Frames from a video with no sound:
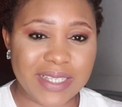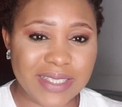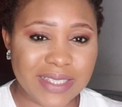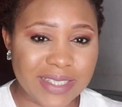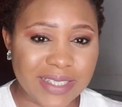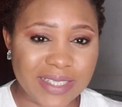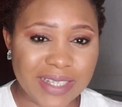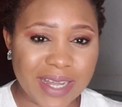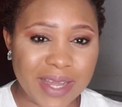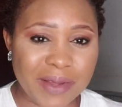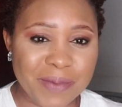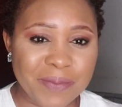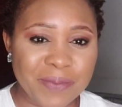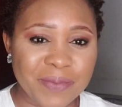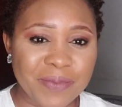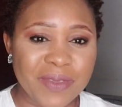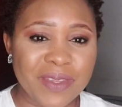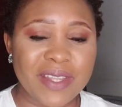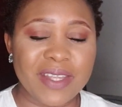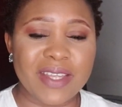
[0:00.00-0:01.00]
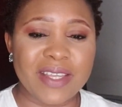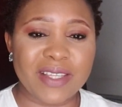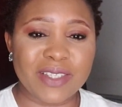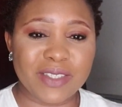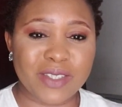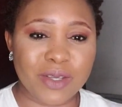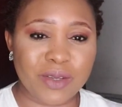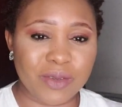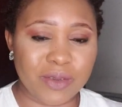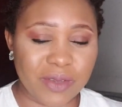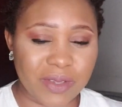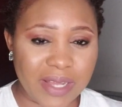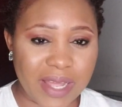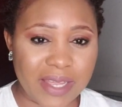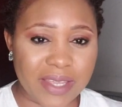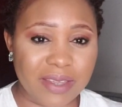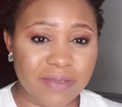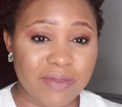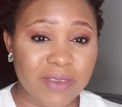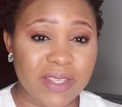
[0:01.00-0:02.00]
dinner. So
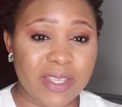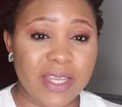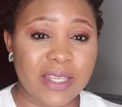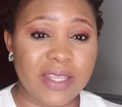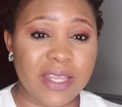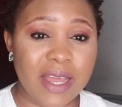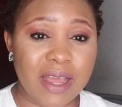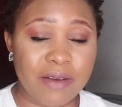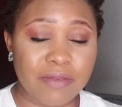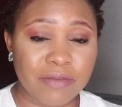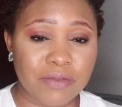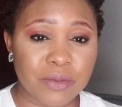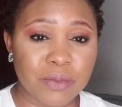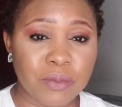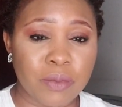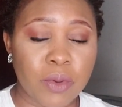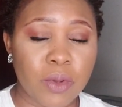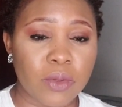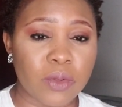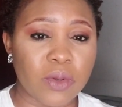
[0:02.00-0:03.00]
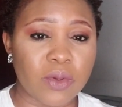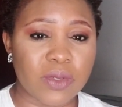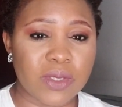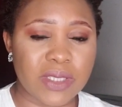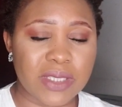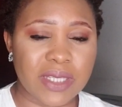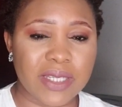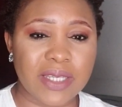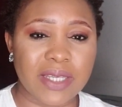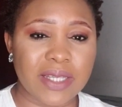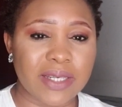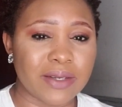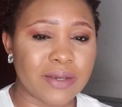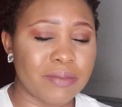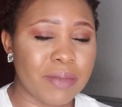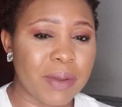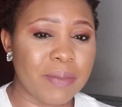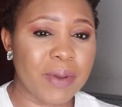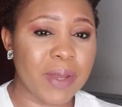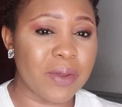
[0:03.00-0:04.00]
like if the day they have football or singing,
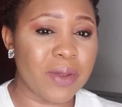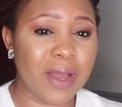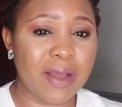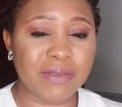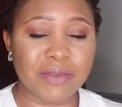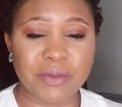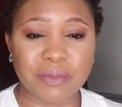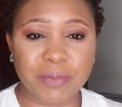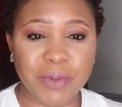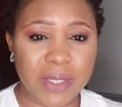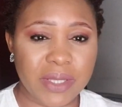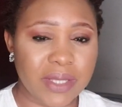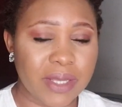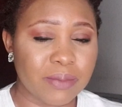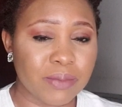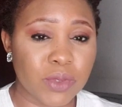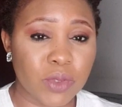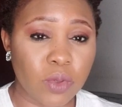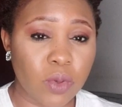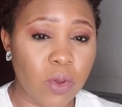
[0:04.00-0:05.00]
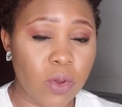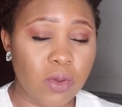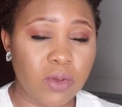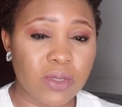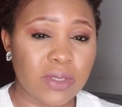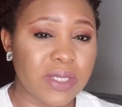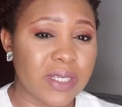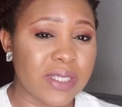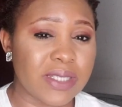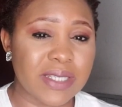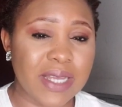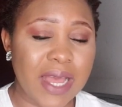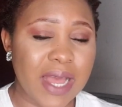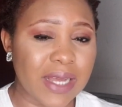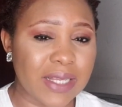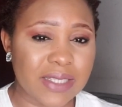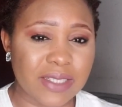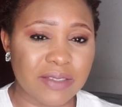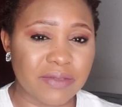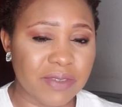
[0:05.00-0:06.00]
remember you have to bring them to all these
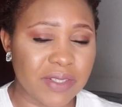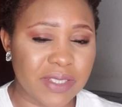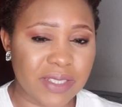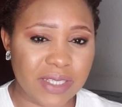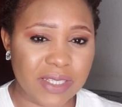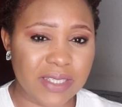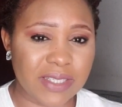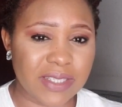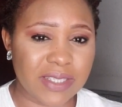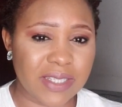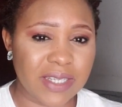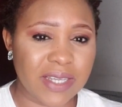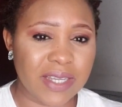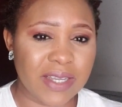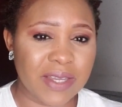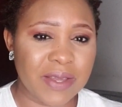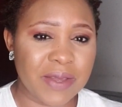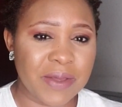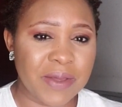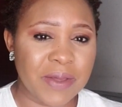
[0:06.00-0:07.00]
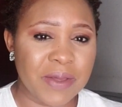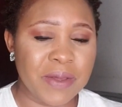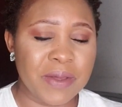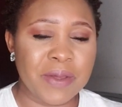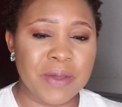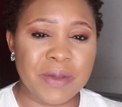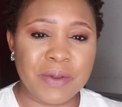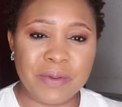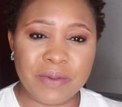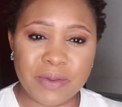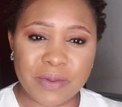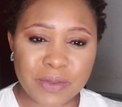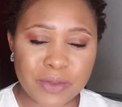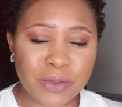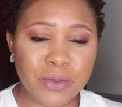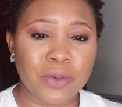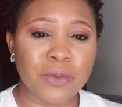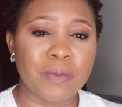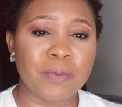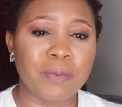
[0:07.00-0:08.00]
activities.
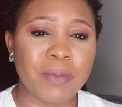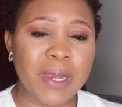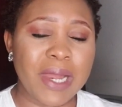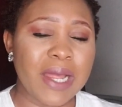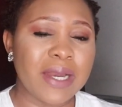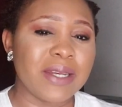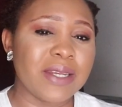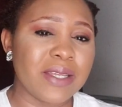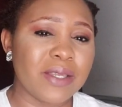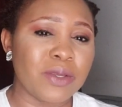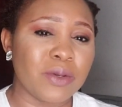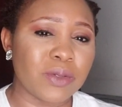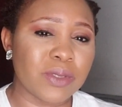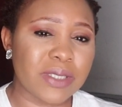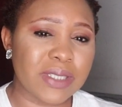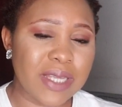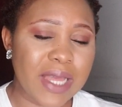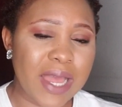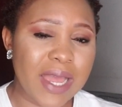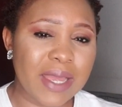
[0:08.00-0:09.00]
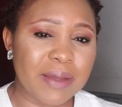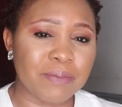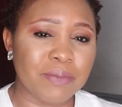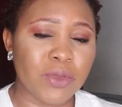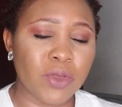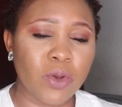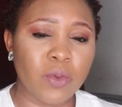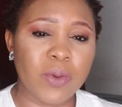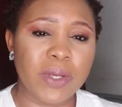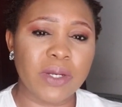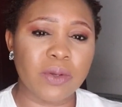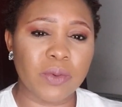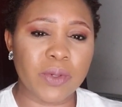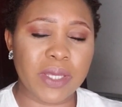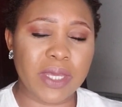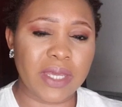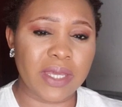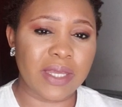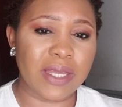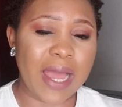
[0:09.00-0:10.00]
So planning your time, knowing,
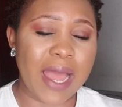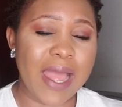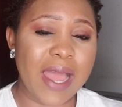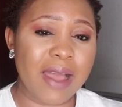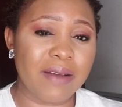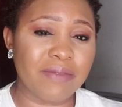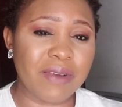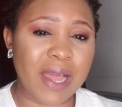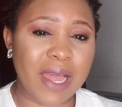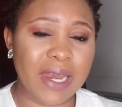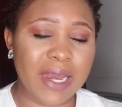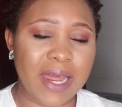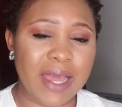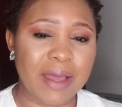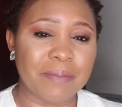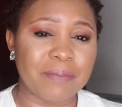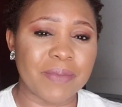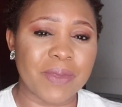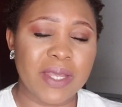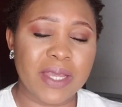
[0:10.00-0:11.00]
okay, I have alarm